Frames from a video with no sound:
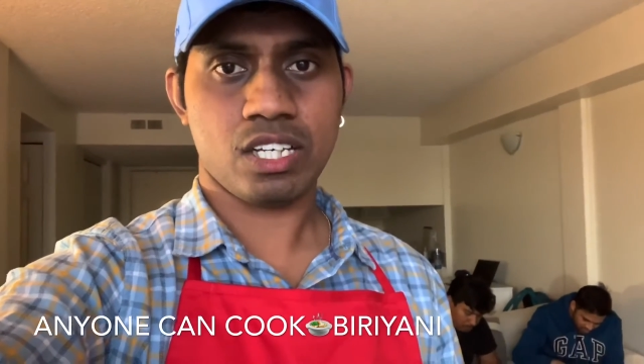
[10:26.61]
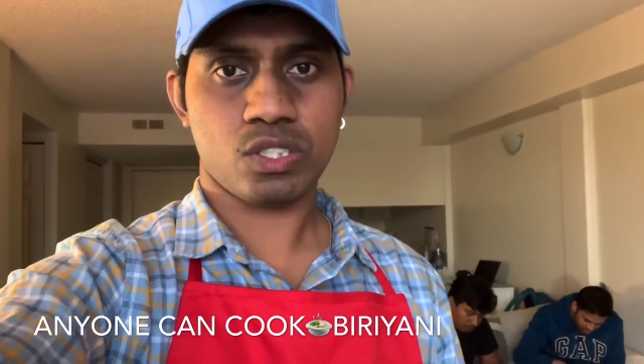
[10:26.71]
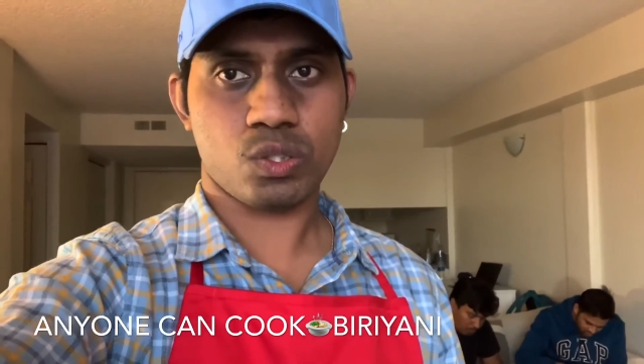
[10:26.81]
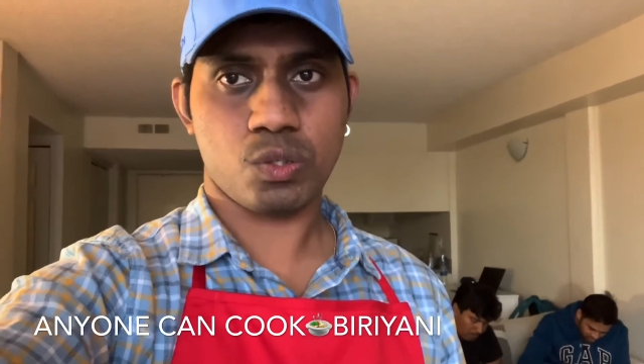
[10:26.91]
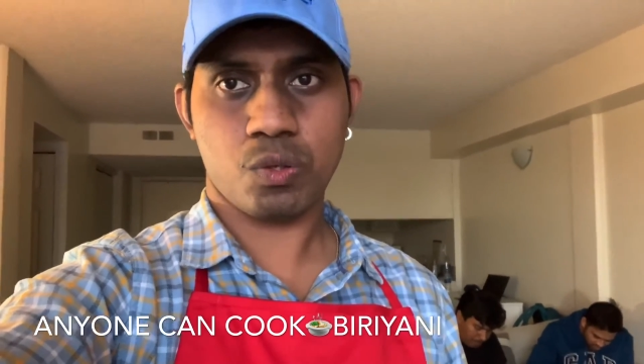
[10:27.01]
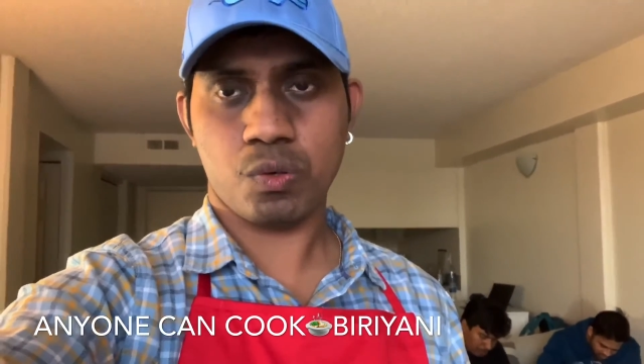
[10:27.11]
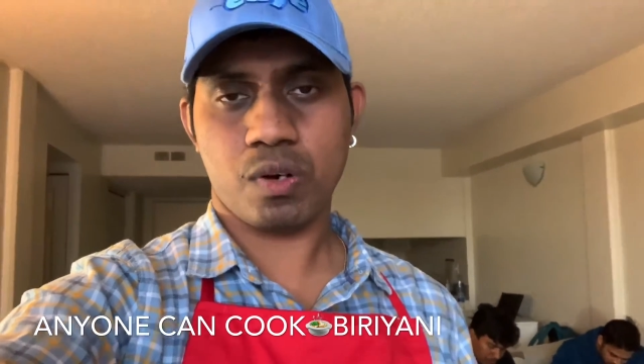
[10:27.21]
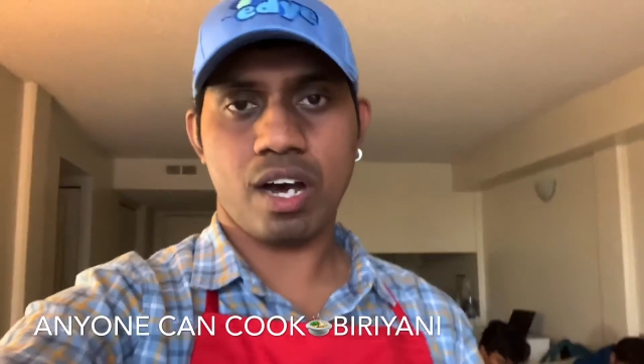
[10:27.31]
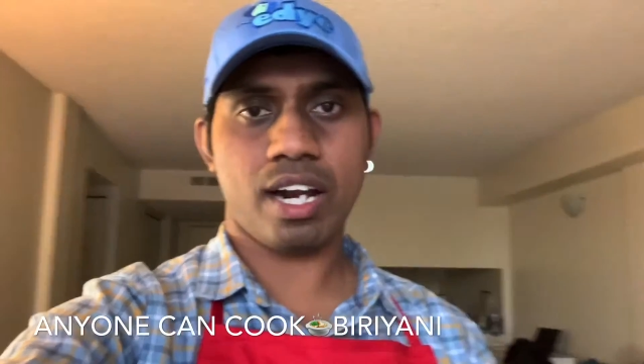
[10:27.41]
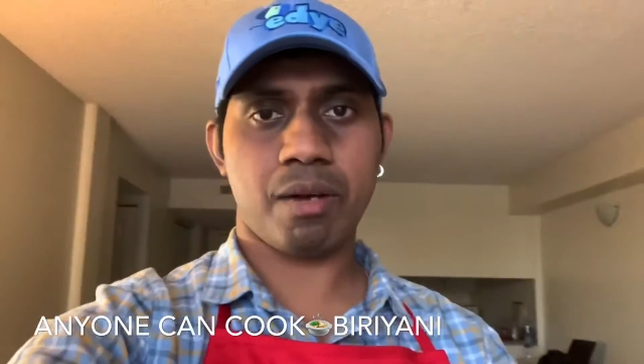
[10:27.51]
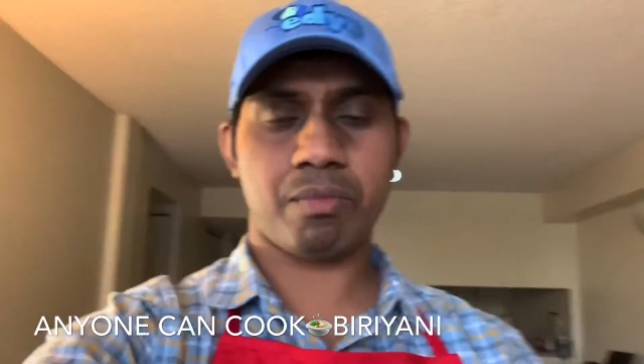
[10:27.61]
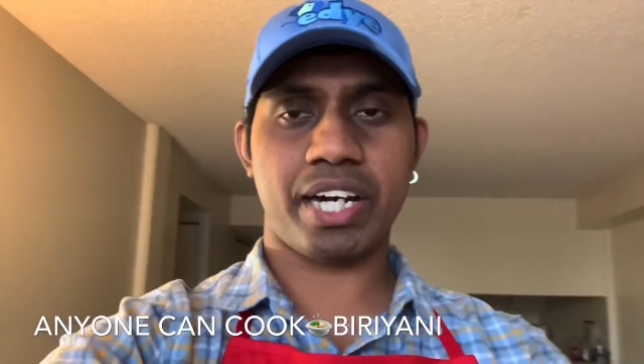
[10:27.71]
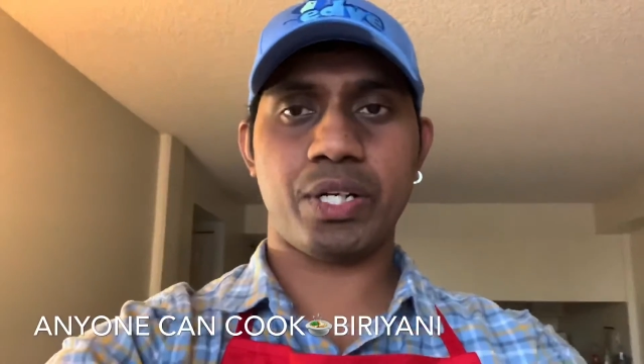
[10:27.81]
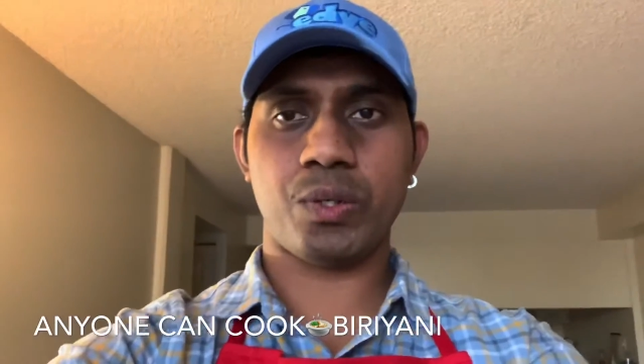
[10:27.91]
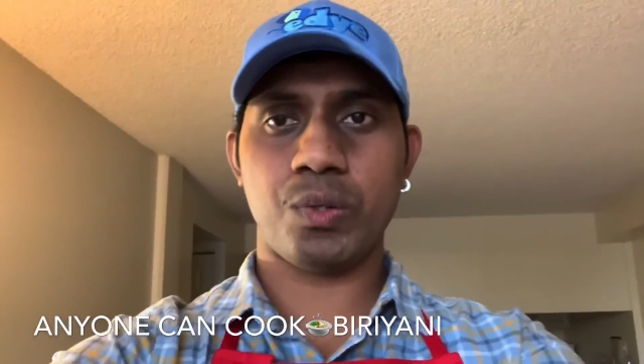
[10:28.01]
So all I'm
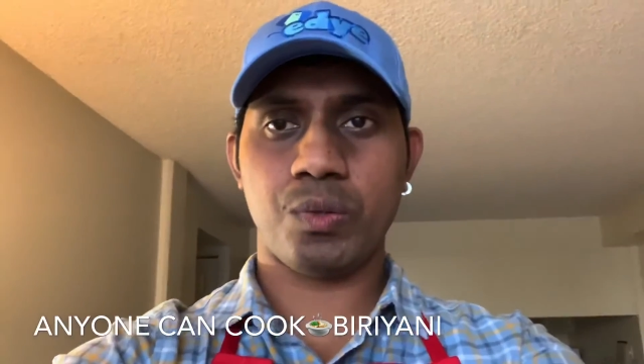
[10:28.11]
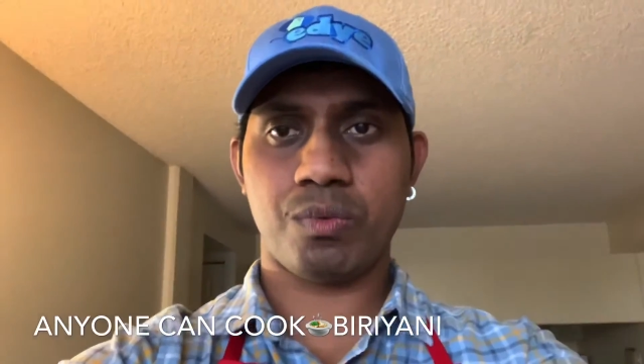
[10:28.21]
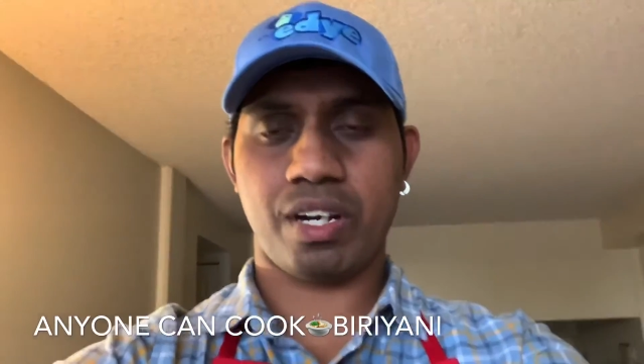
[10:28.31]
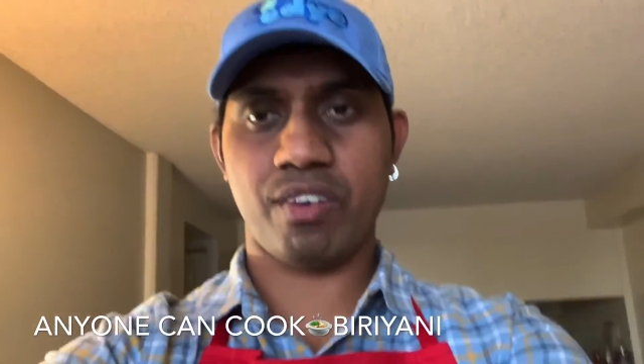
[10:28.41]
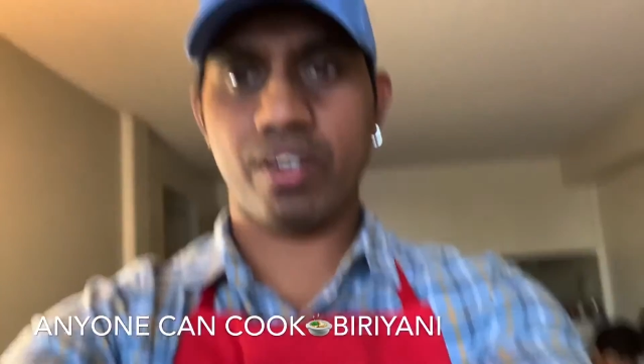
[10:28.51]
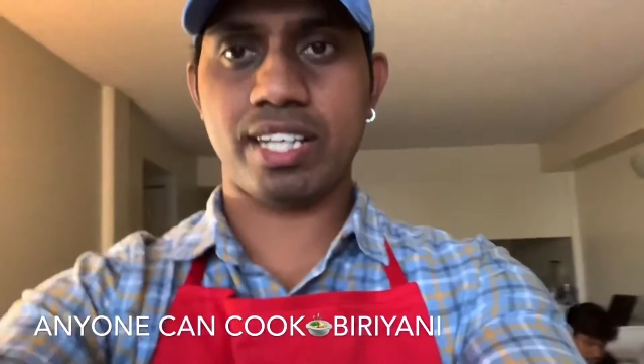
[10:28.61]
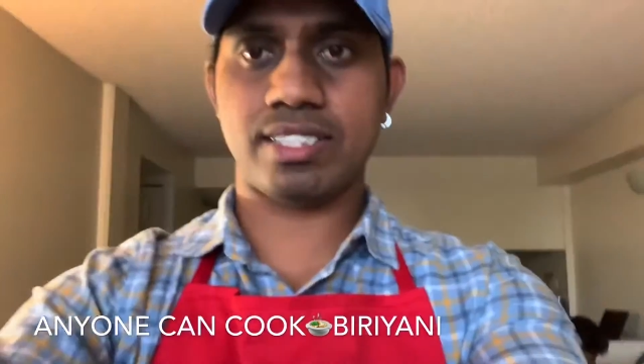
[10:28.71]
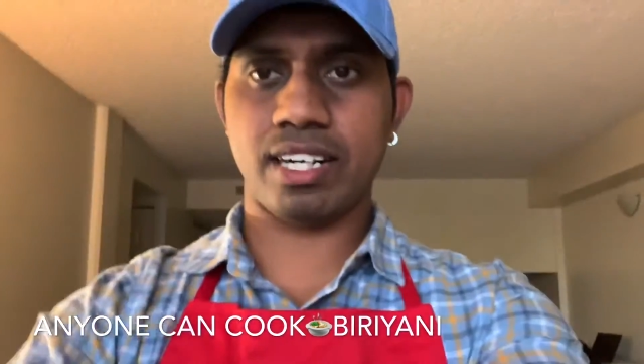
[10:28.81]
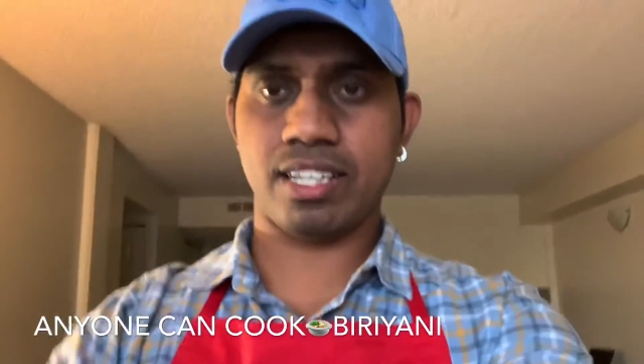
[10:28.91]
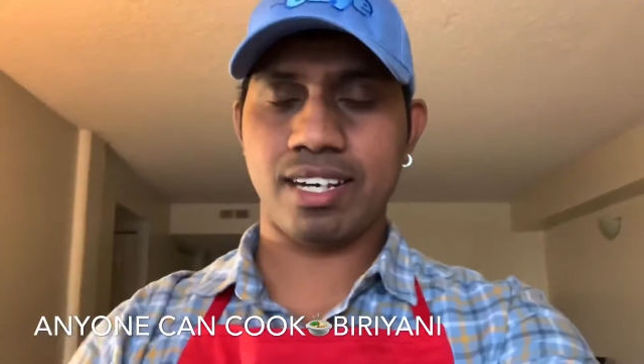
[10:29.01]
trying to convey is that